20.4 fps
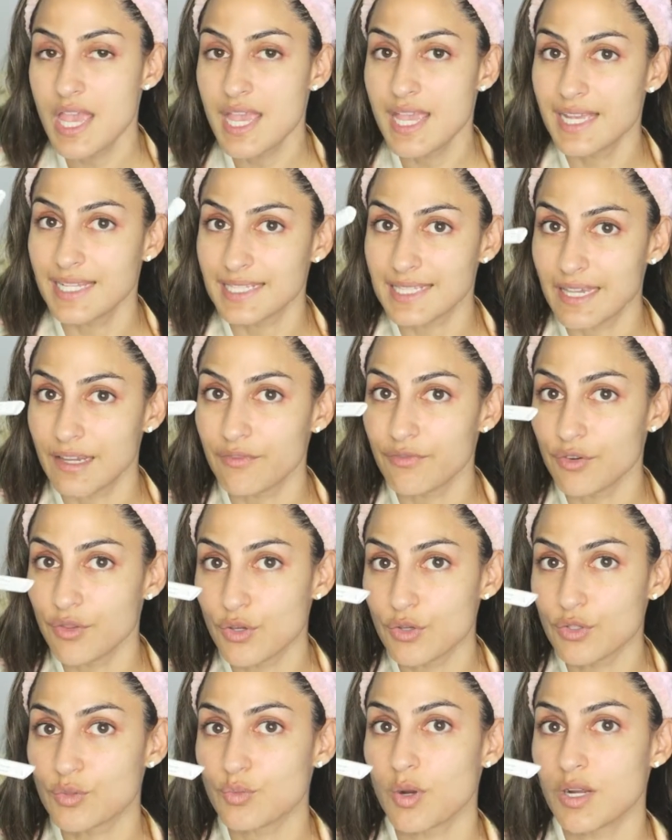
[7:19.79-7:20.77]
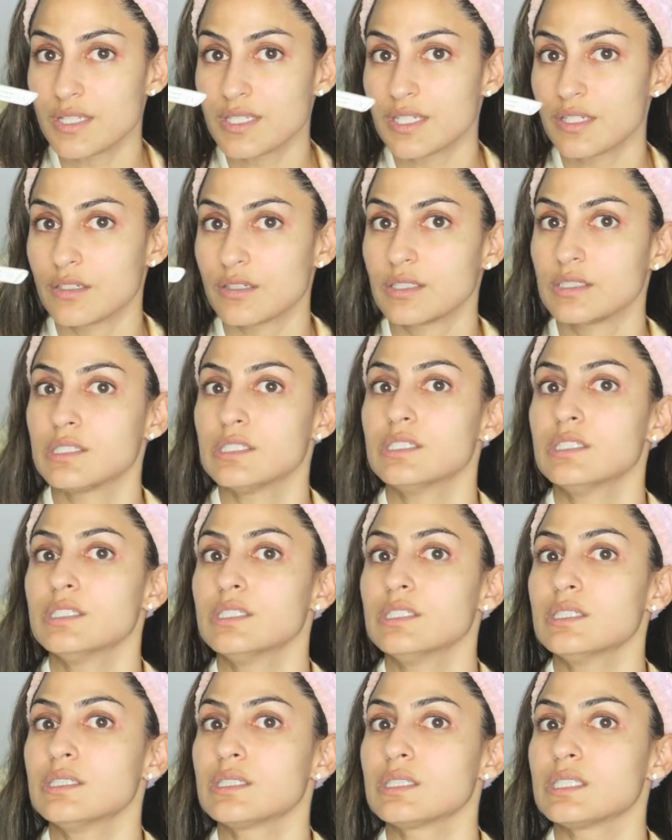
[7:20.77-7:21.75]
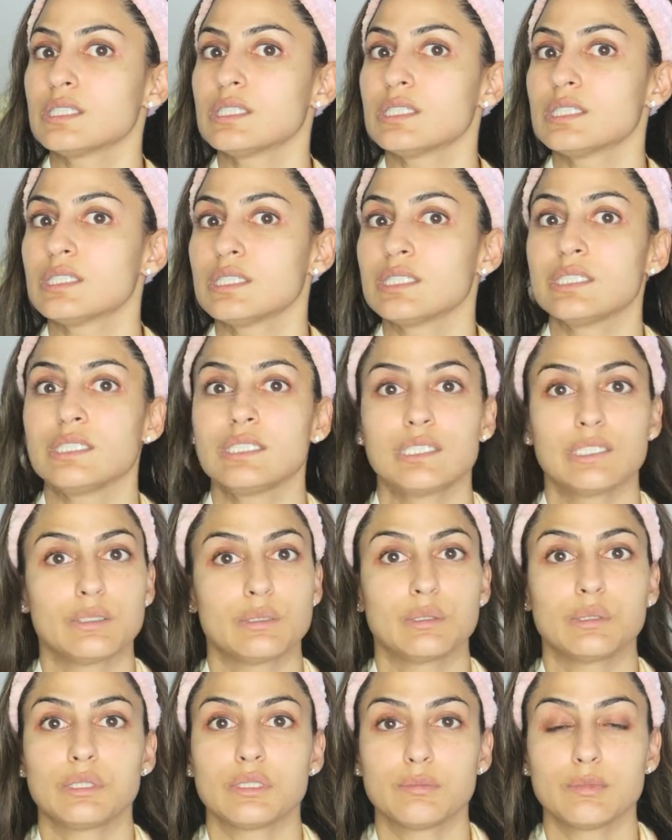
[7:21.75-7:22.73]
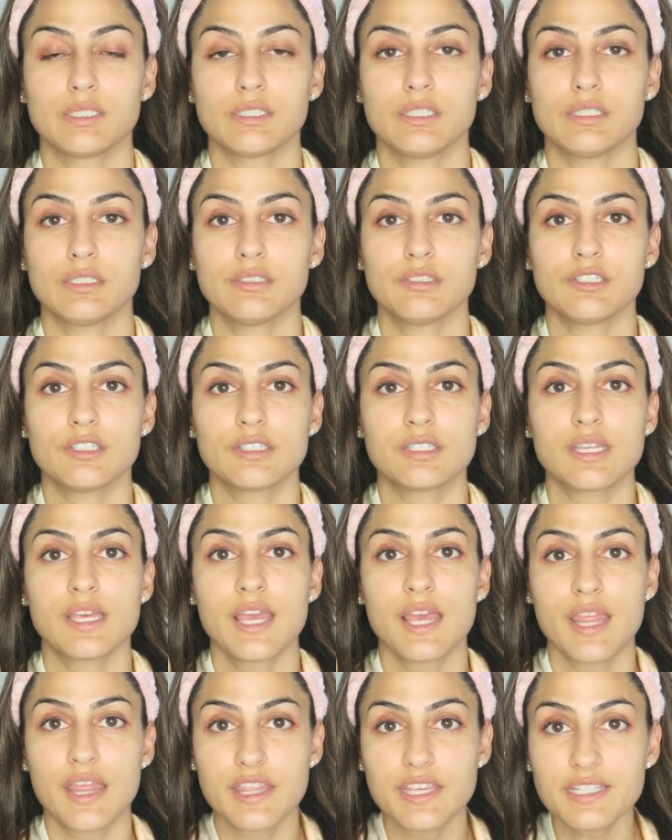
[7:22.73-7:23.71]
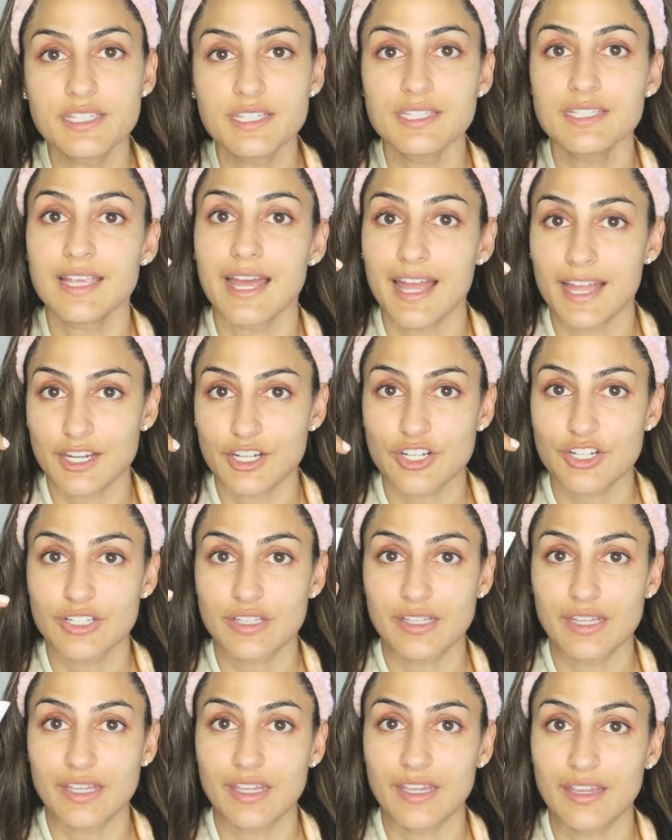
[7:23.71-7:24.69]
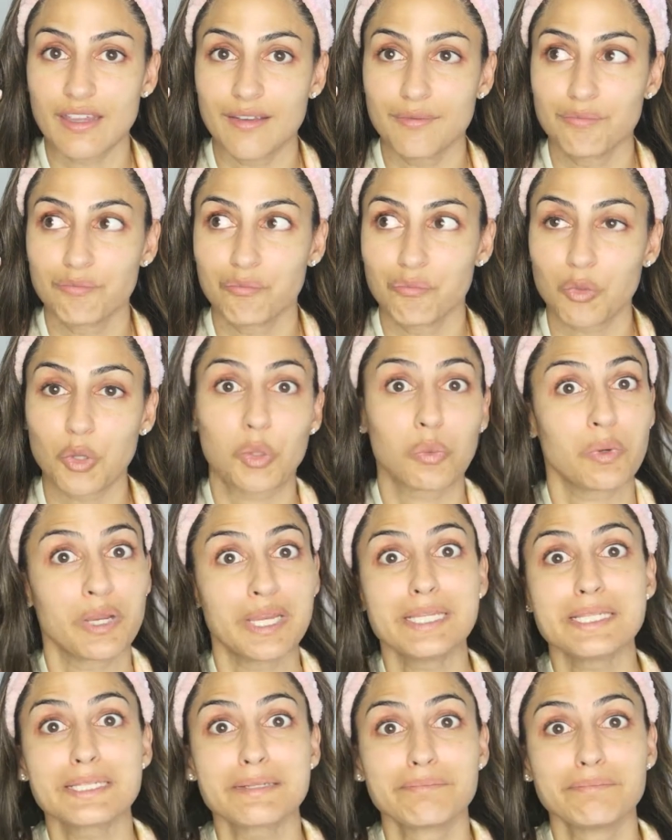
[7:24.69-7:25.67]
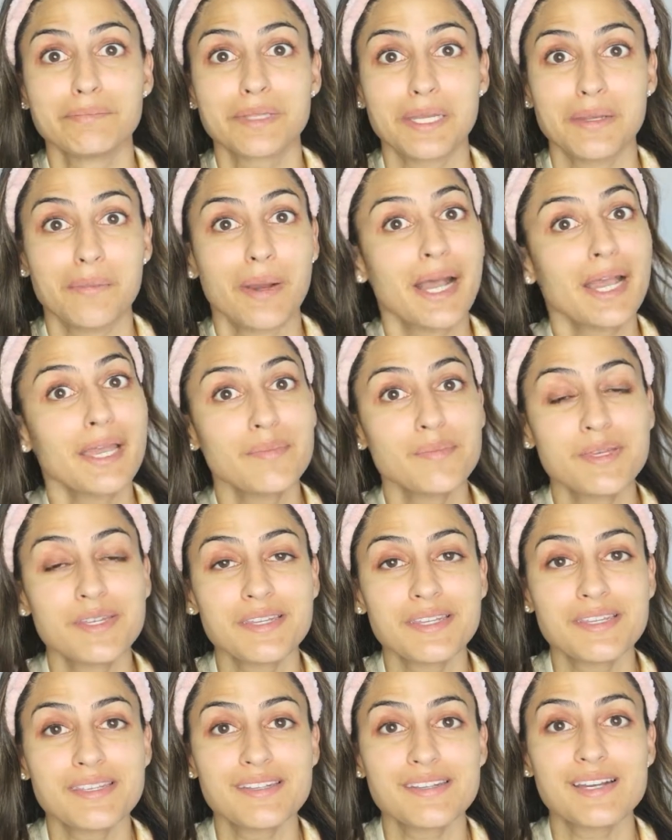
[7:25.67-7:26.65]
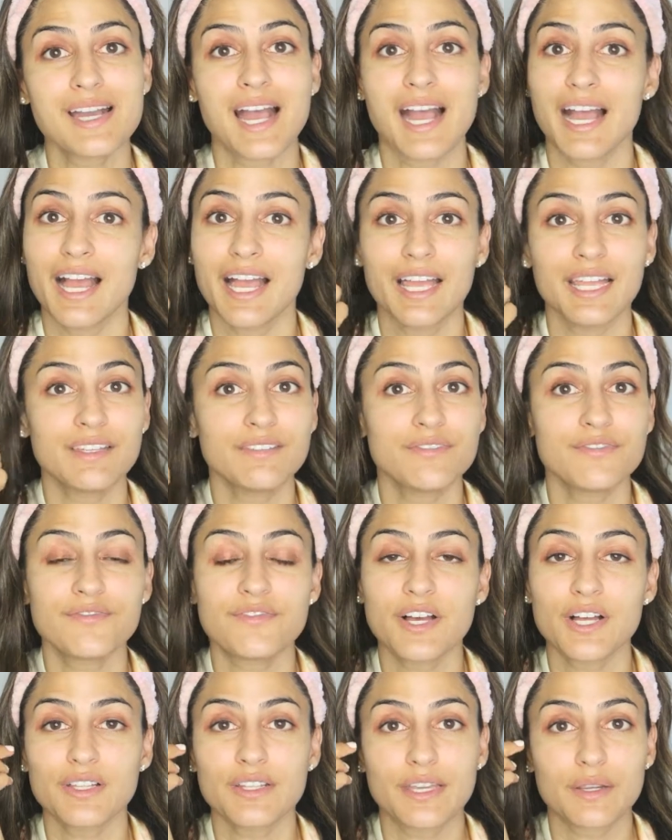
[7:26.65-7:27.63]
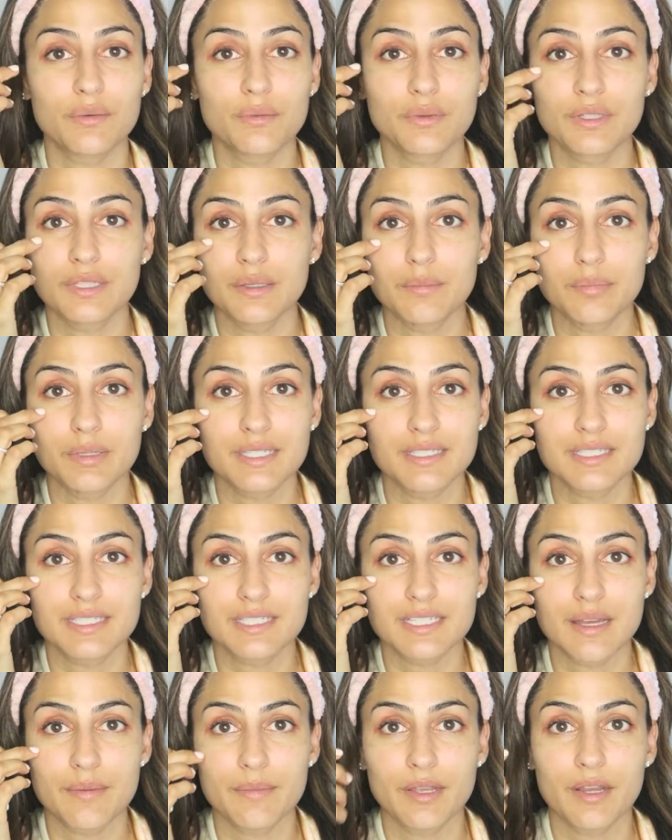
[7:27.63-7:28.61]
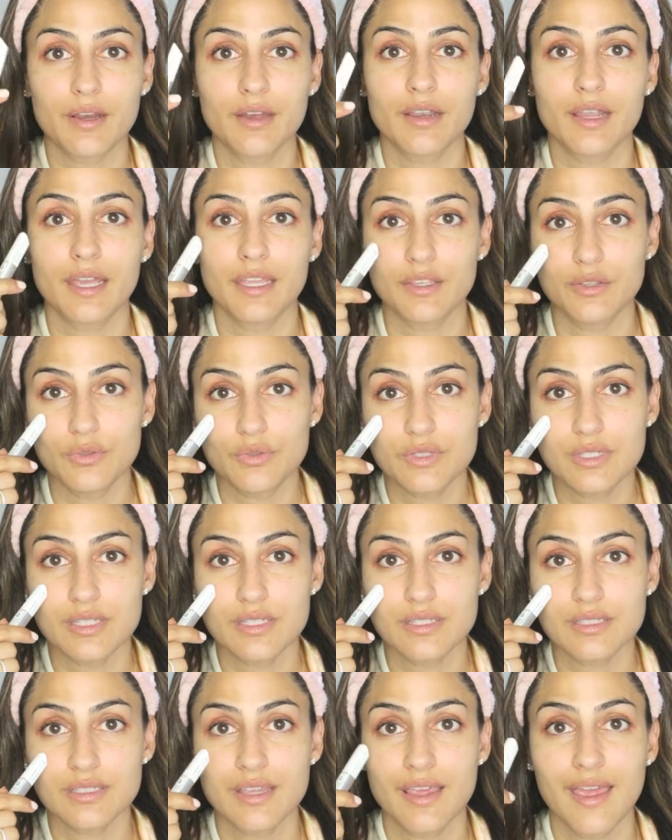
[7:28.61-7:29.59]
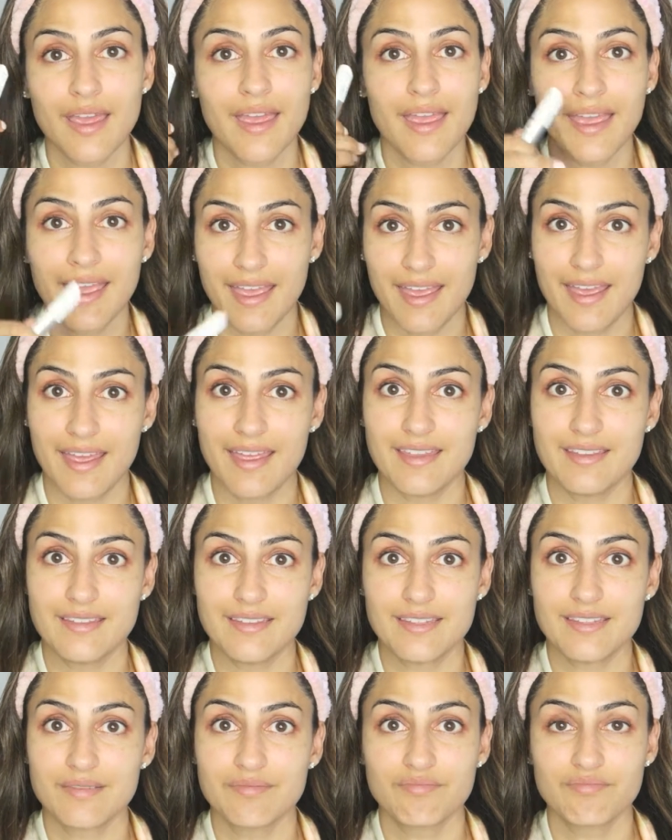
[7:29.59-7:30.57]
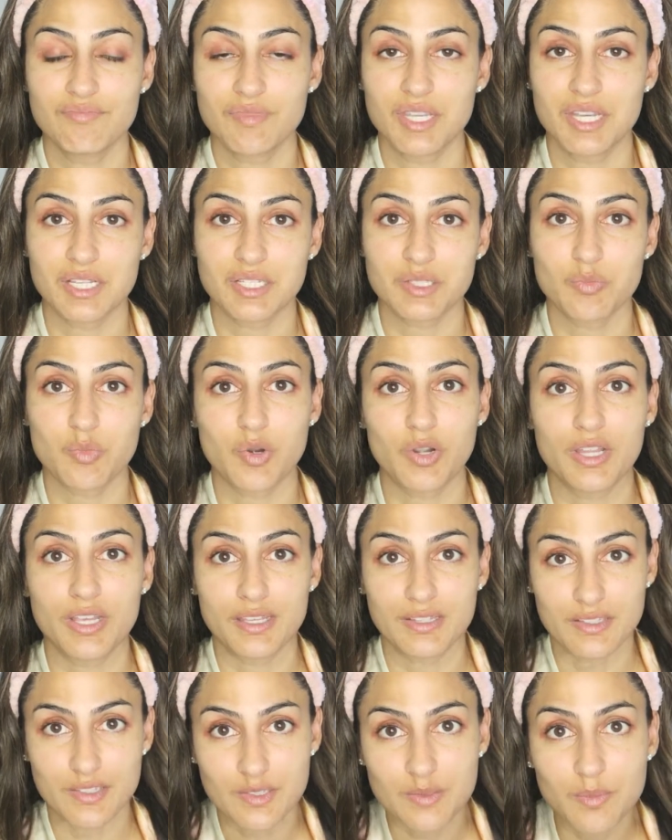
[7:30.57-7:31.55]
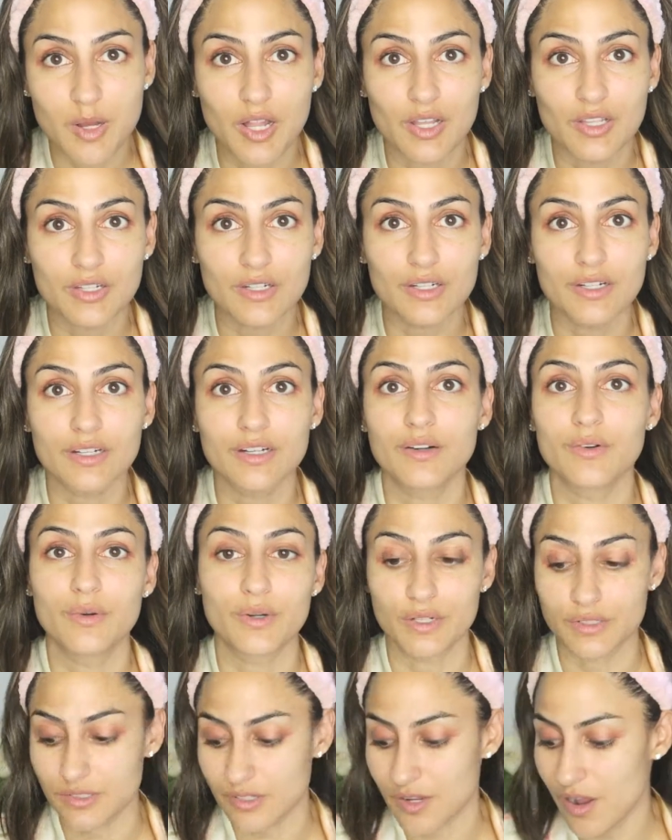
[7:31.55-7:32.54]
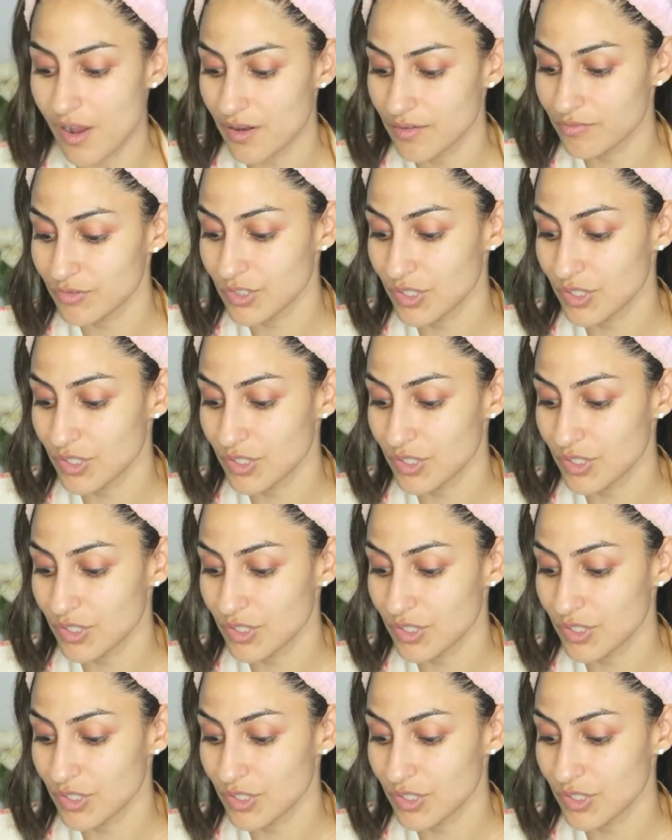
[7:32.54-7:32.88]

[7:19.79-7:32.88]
It's like for those ones that you're like, oh God, I need to go to a dermatologist. This is actually great. In my opinion, I felt like really big zits coming on. I use this, and the next morning it's smaller or it's gone.